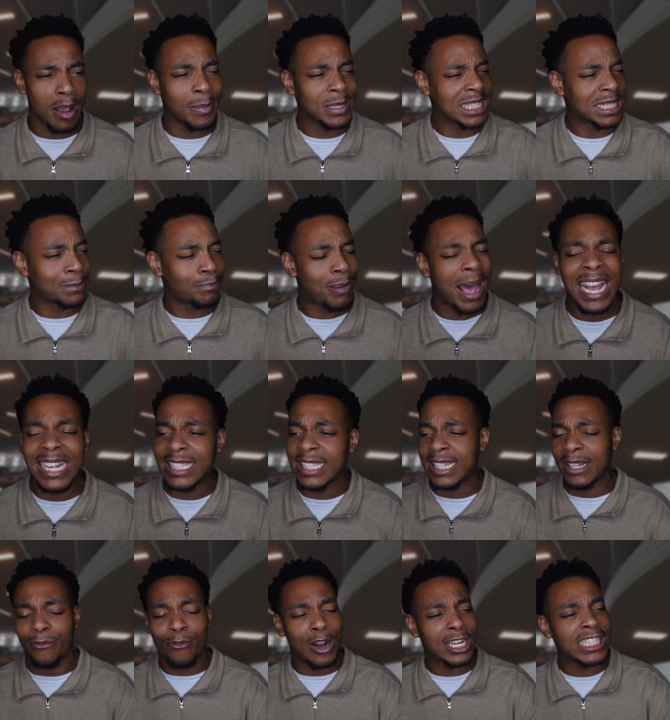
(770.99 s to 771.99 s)
it was
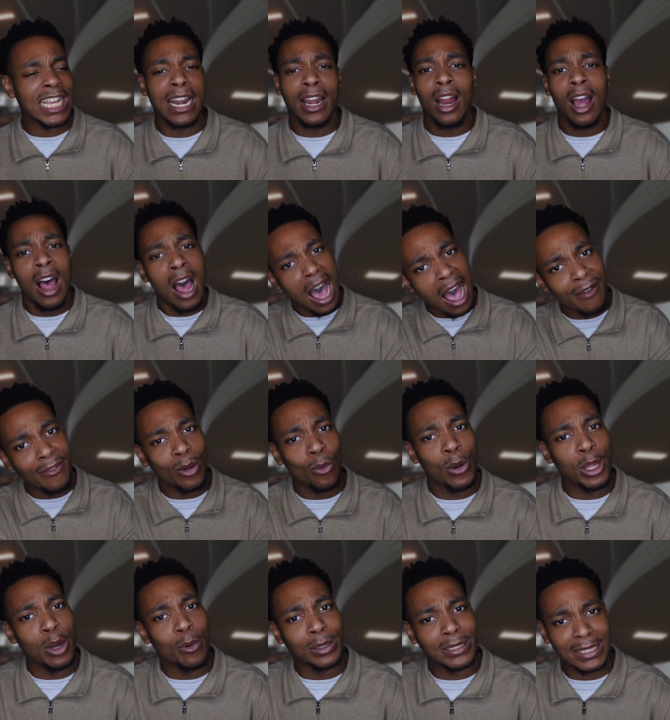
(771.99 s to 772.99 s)
spicy, fresh out of the oven
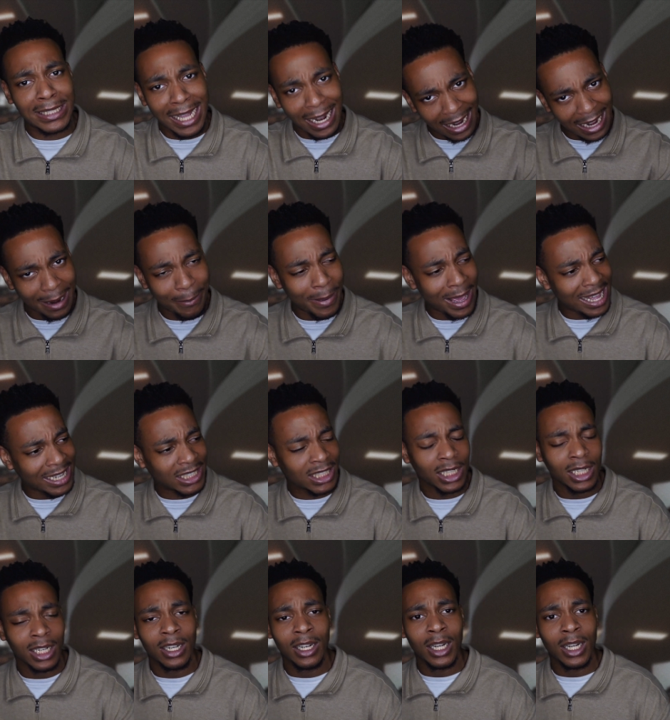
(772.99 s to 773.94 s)
when you were stealing it, bitch.